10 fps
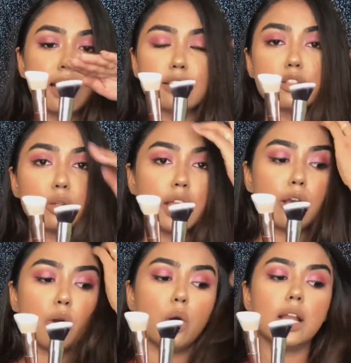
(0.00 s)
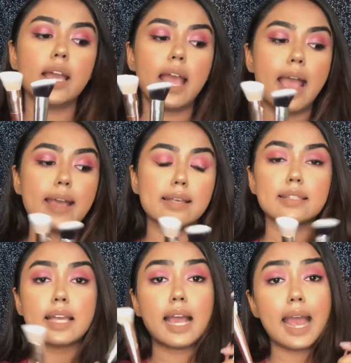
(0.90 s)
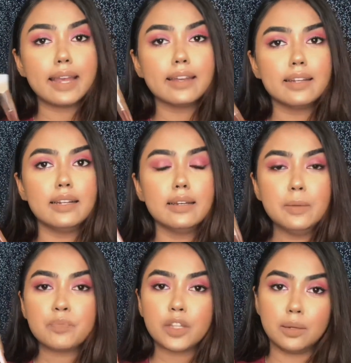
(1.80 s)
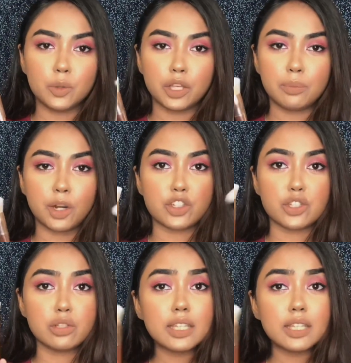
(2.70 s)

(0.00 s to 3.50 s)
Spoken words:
and so they are called as angled kabuki brushes.